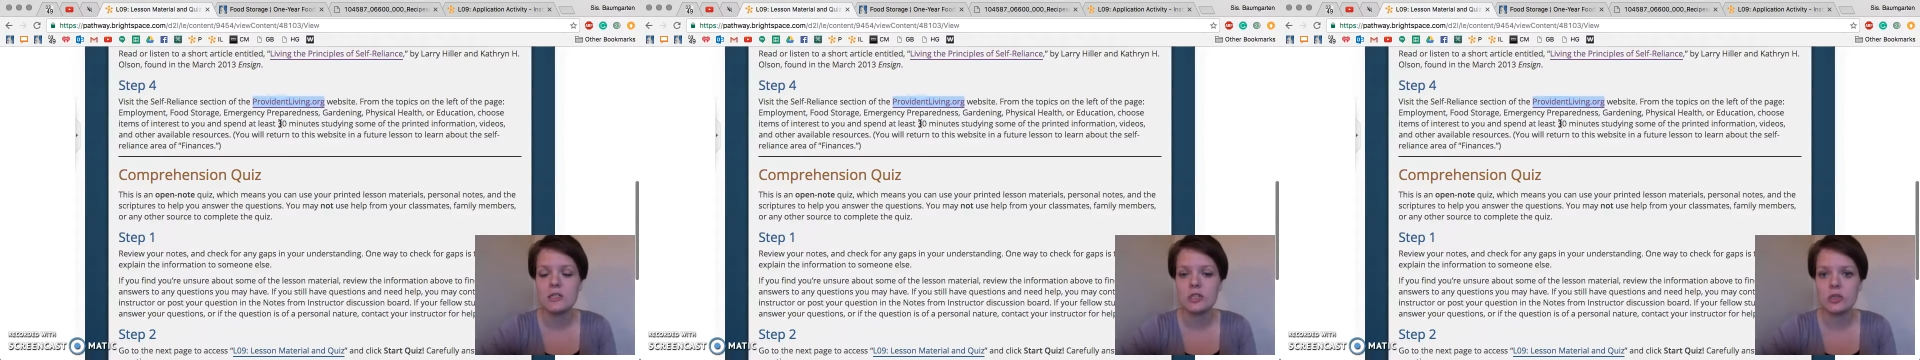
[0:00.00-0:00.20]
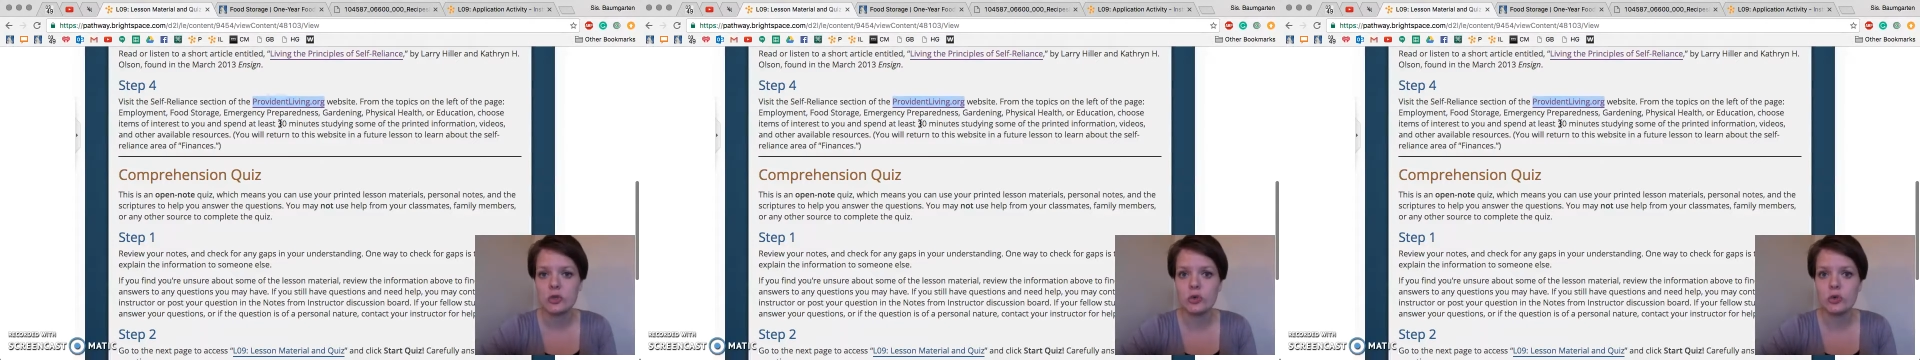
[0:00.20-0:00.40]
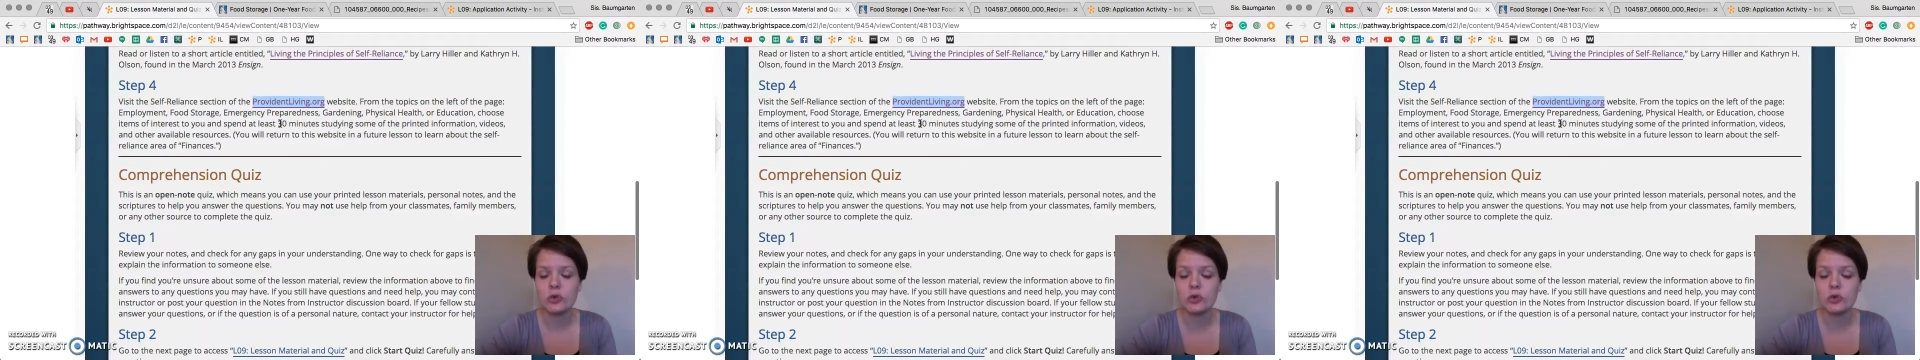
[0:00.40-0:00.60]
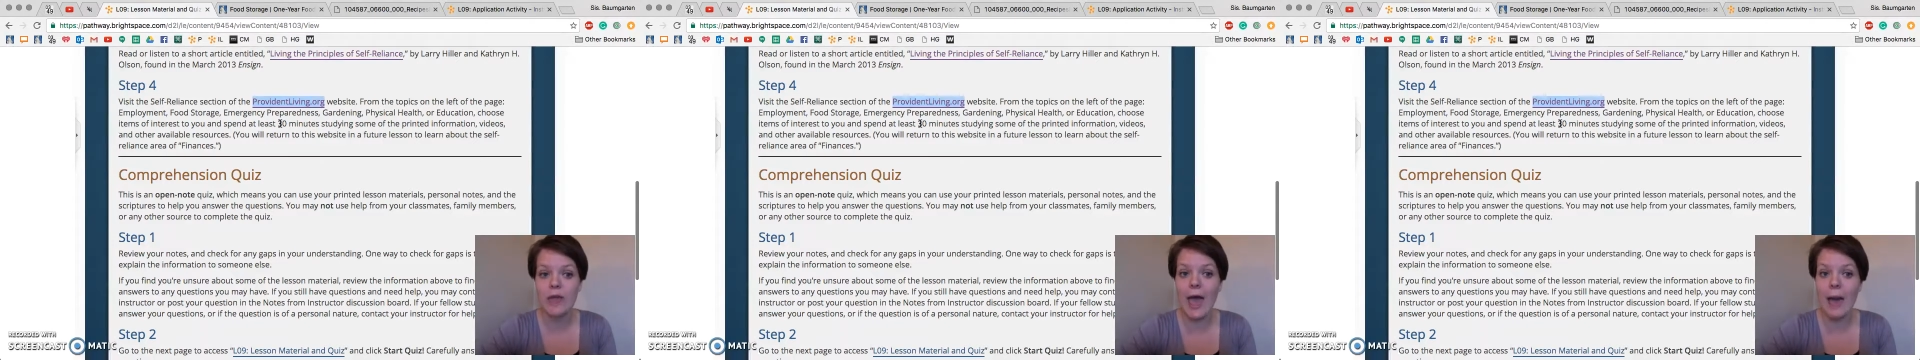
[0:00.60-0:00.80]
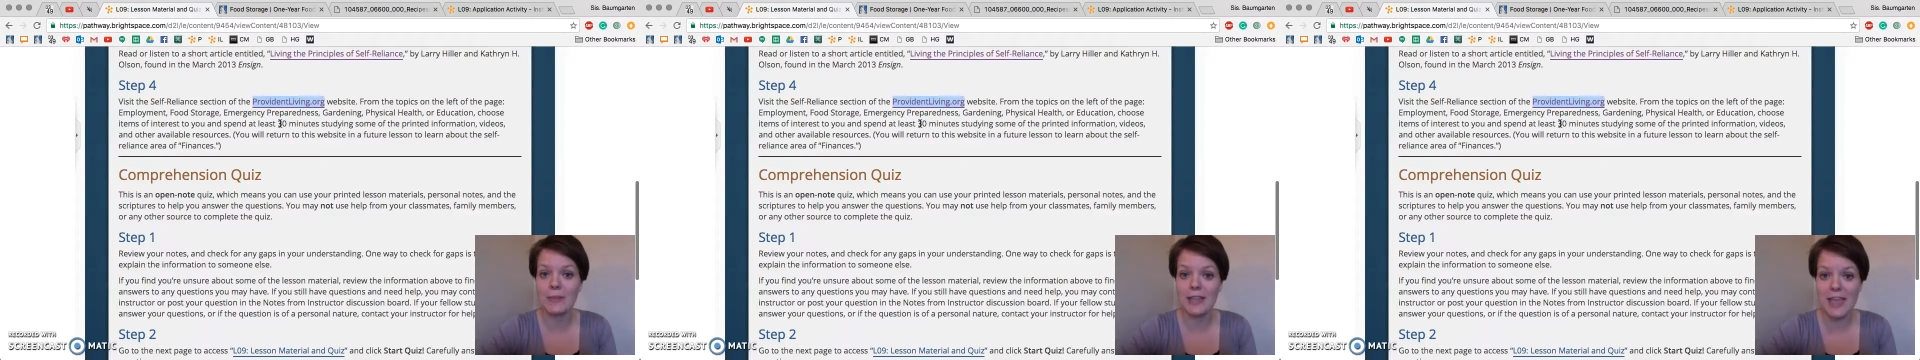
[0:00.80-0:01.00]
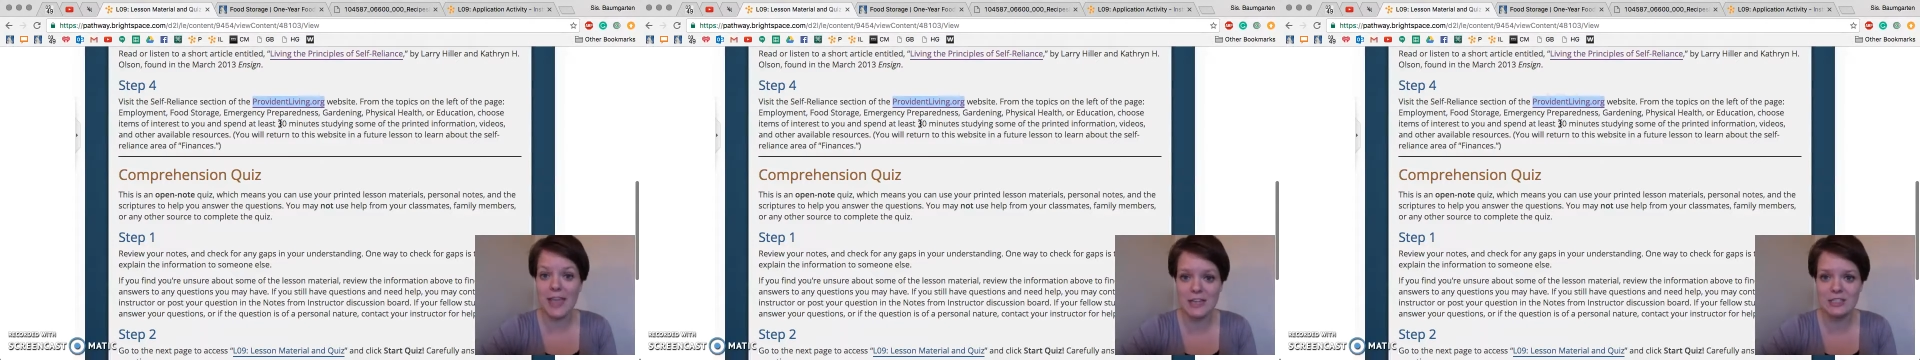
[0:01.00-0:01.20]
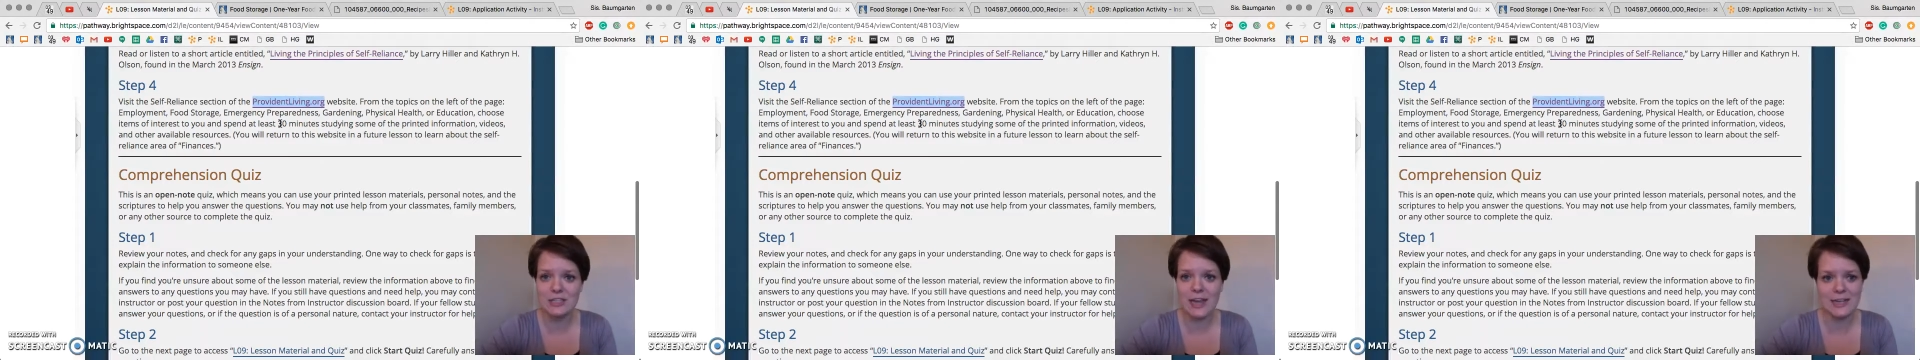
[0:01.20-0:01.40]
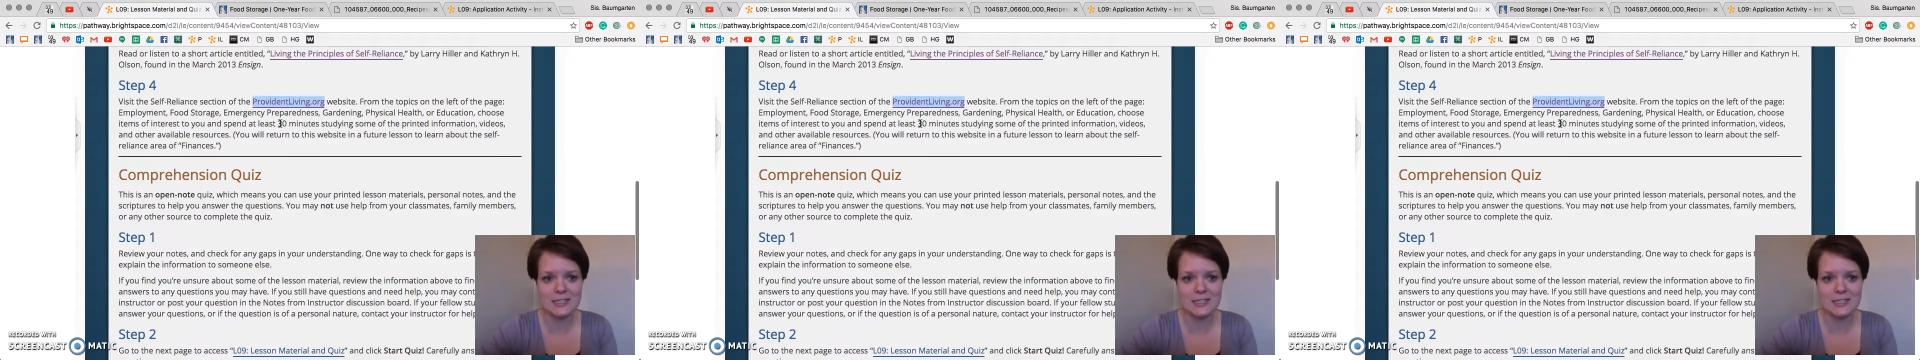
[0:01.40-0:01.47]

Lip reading: to do the application